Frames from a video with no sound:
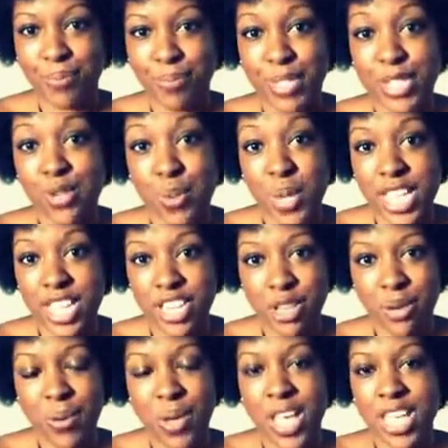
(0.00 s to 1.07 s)
between
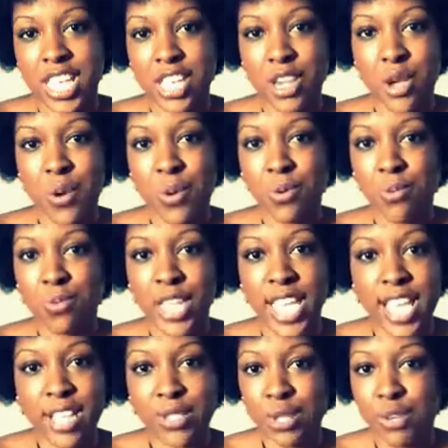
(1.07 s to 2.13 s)
you.
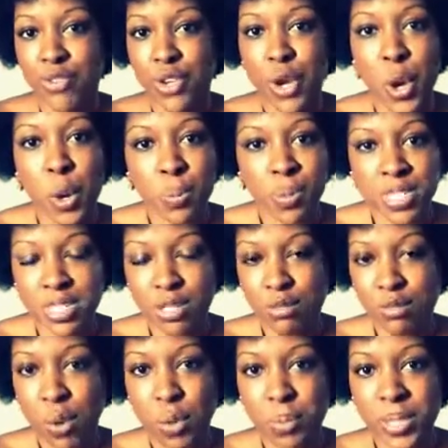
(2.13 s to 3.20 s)
Cancer, if you're open to
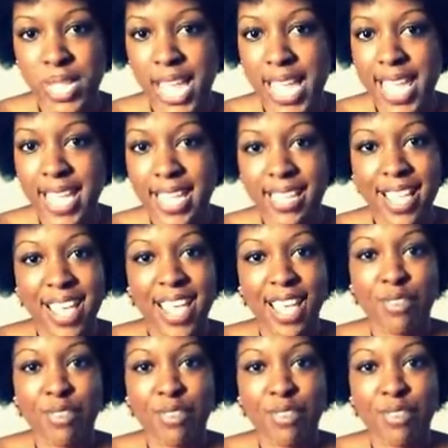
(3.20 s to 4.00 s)
role playing,